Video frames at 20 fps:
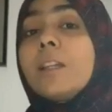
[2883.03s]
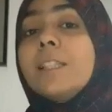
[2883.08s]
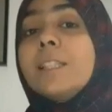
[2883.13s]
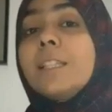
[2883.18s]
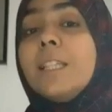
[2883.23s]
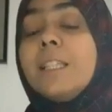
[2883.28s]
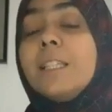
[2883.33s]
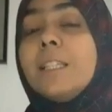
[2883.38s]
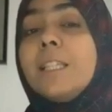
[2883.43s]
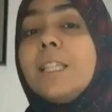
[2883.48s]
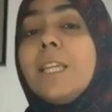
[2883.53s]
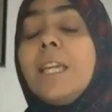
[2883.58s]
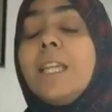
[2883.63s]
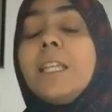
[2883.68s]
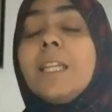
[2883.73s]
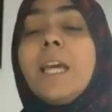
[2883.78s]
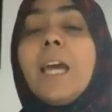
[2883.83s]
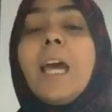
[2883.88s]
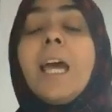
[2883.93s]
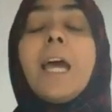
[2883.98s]
Qissisin
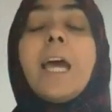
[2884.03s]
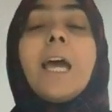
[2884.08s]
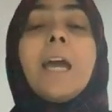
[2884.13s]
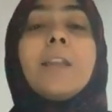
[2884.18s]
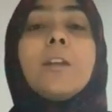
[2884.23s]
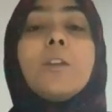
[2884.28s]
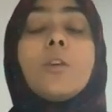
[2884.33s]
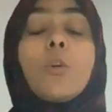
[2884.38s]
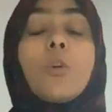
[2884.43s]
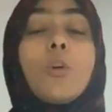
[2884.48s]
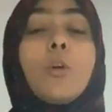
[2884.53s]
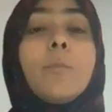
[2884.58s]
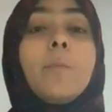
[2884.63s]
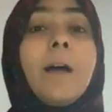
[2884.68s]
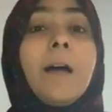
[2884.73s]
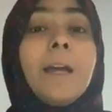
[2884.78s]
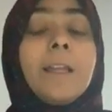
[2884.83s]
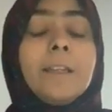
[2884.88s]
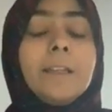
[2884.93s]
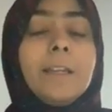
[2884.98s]
and
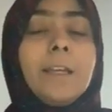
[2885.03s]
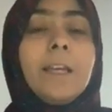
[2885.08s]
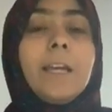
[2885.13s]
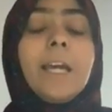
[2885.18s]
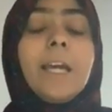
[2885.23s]
Ruhban.